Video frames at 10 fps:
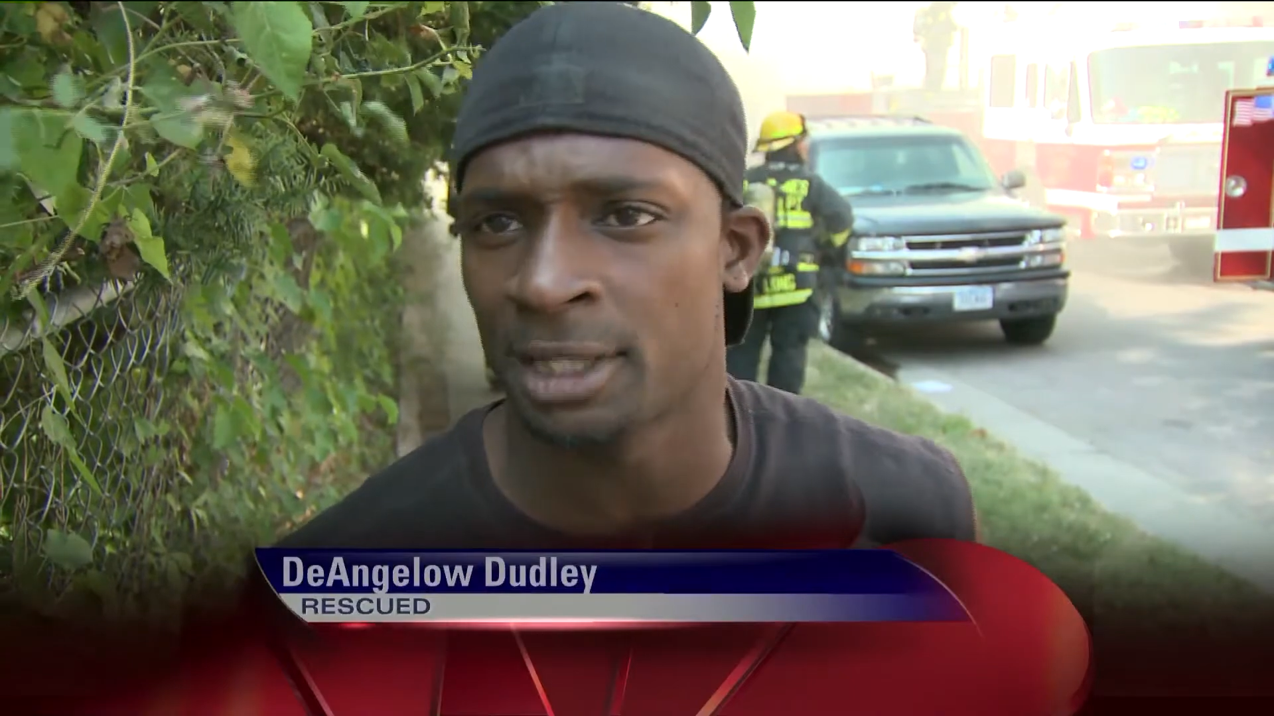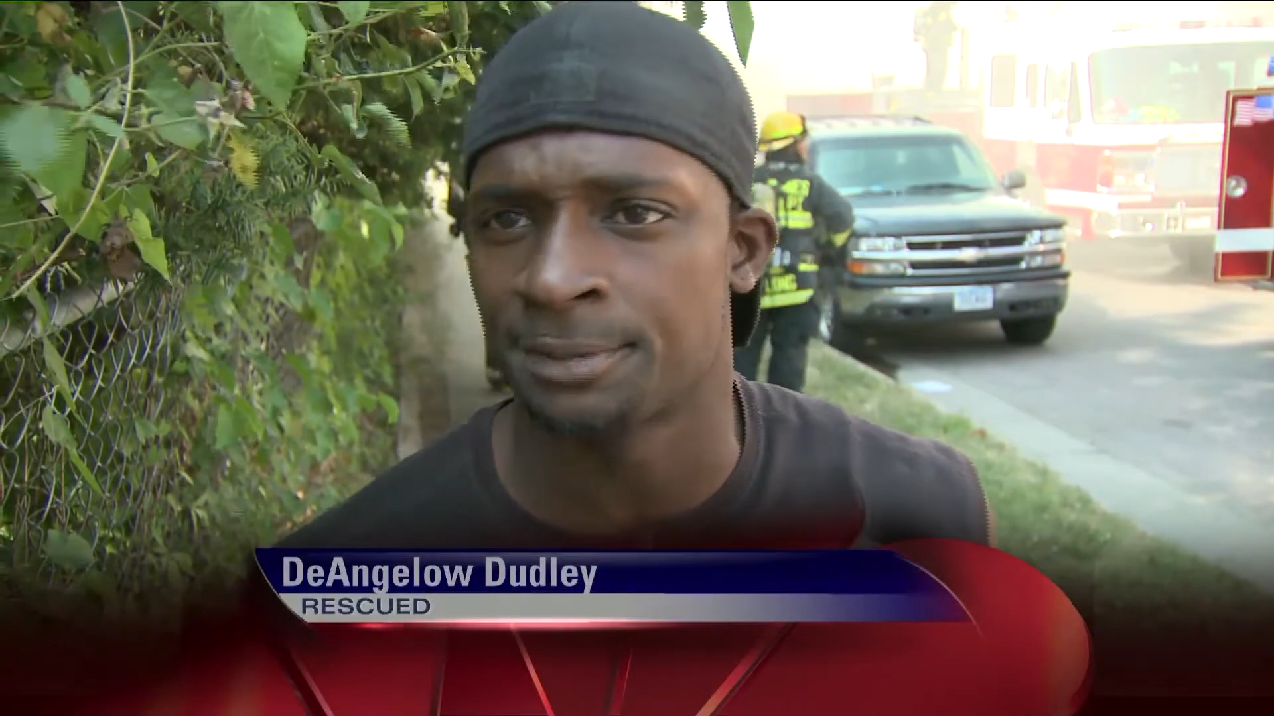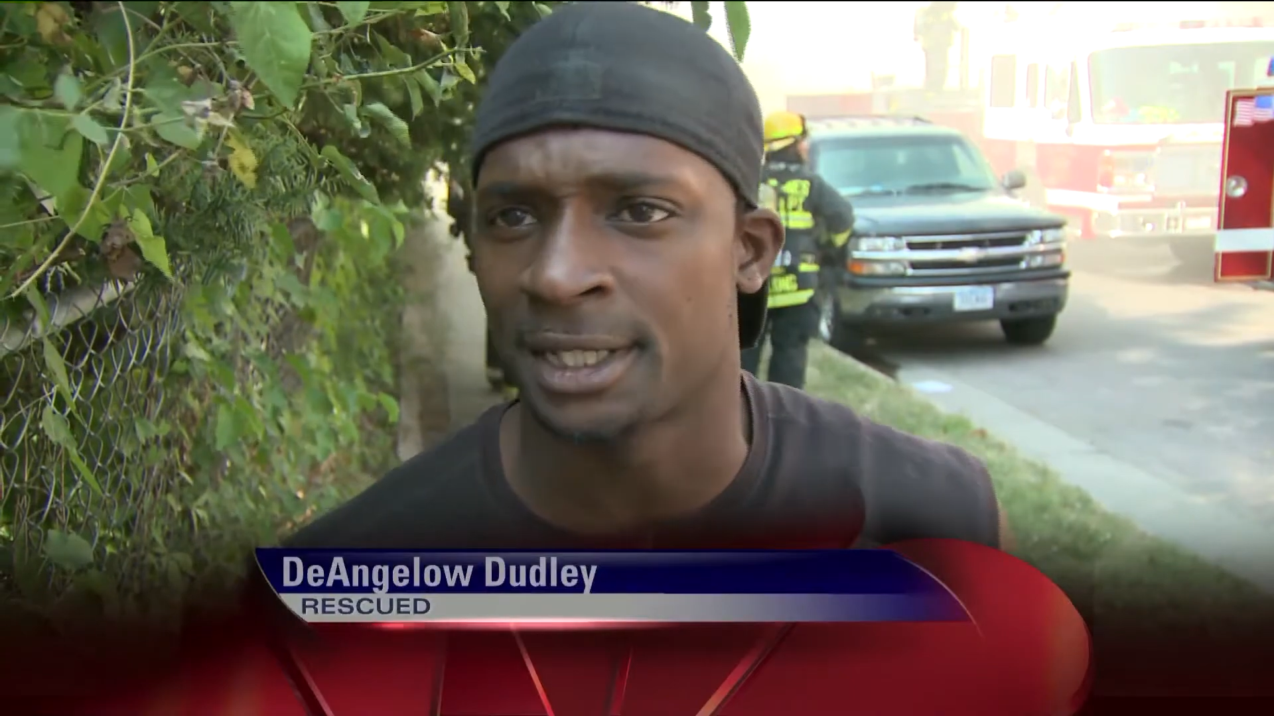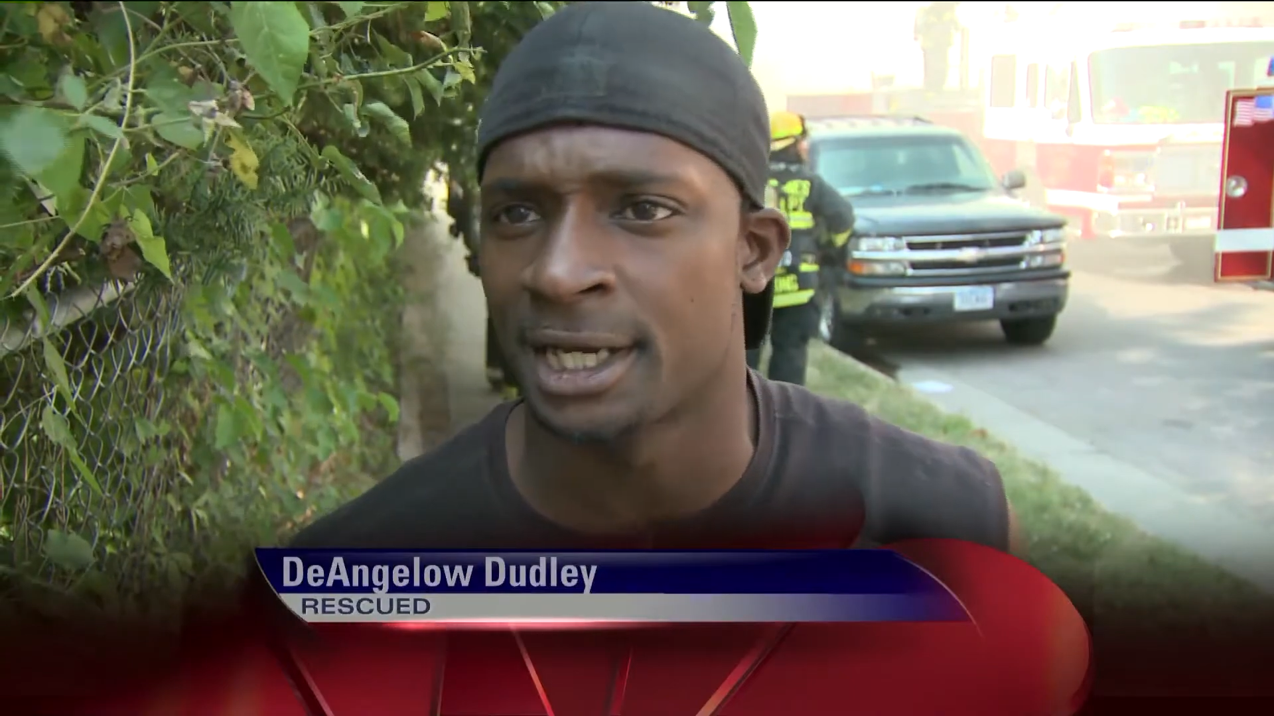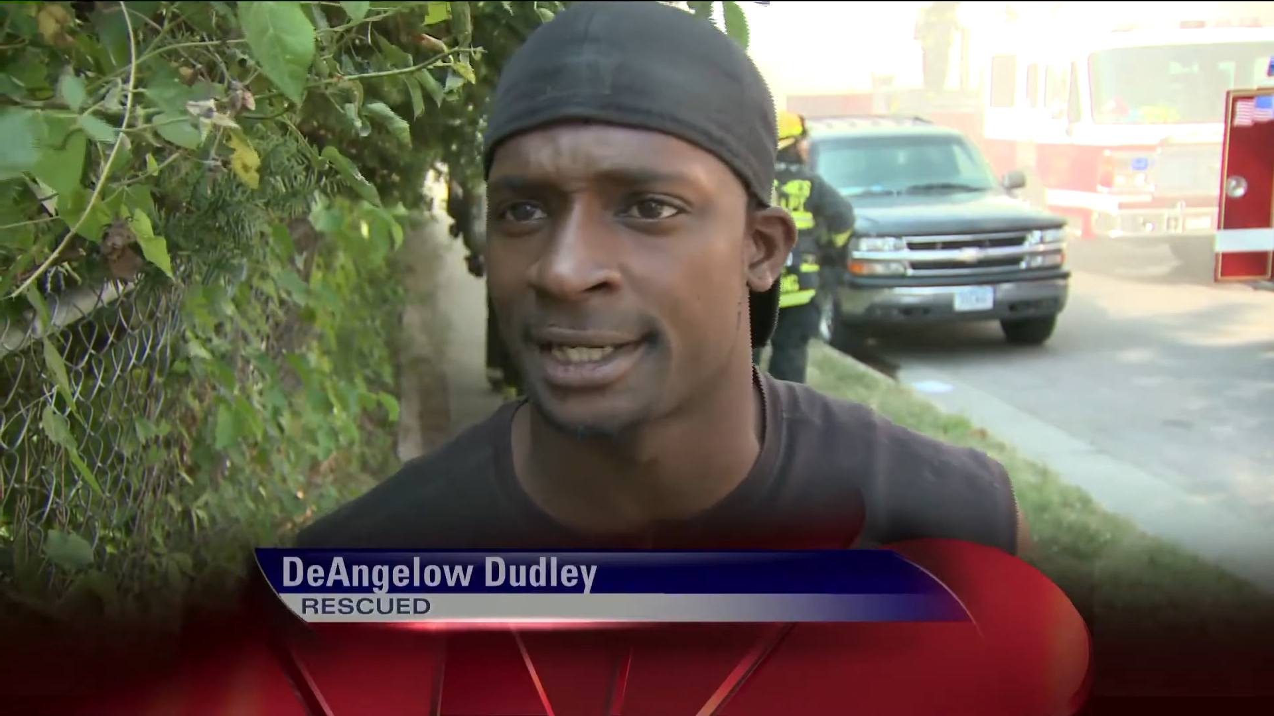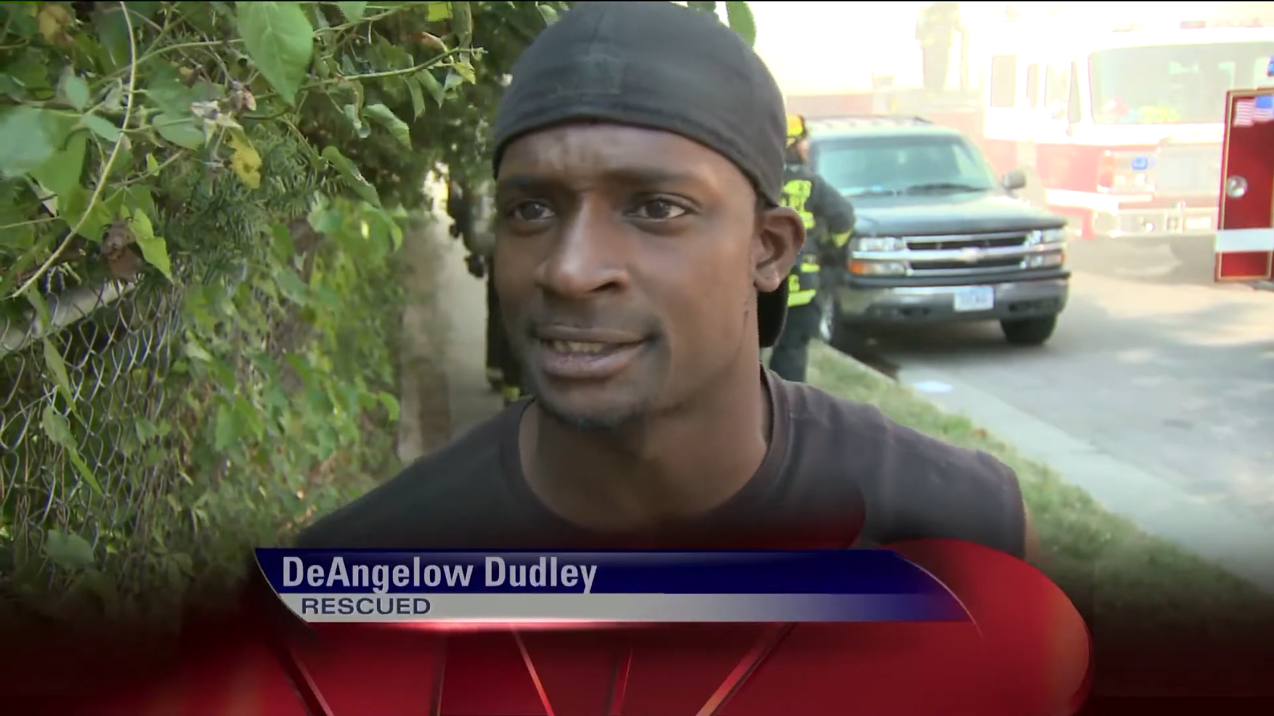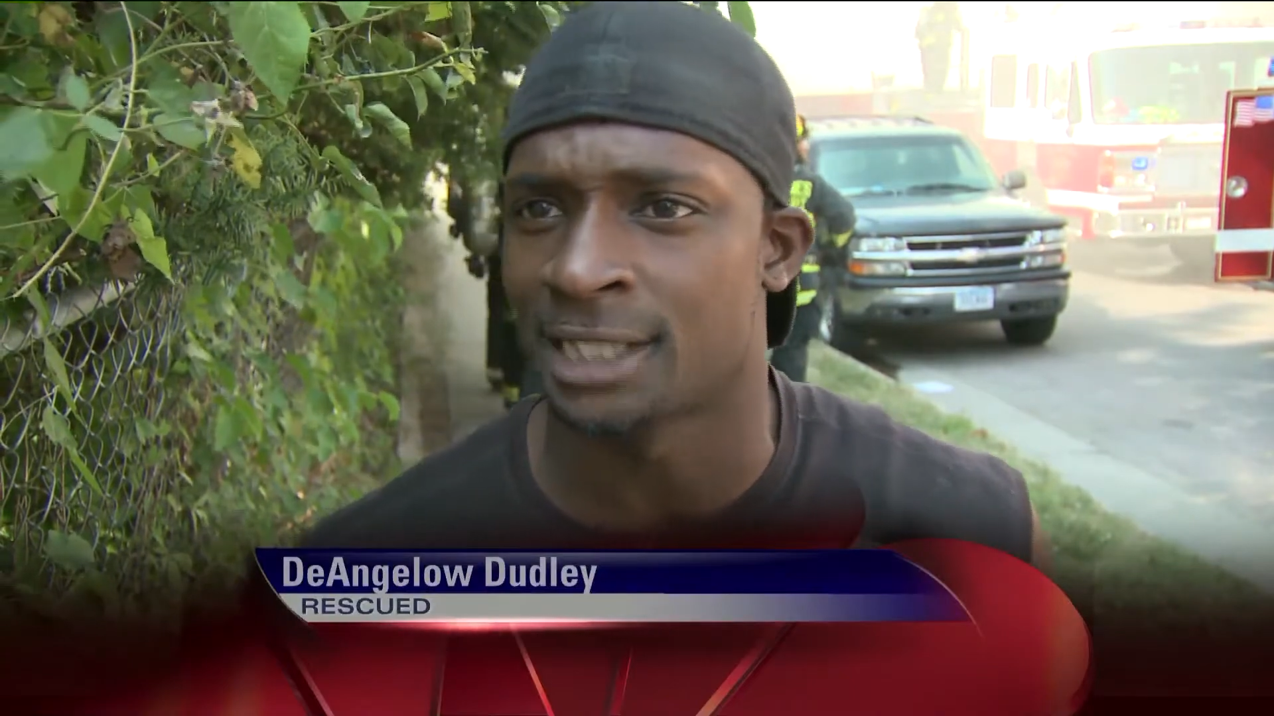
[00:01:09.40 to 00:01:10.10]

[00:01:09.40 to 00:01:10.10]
must be cooking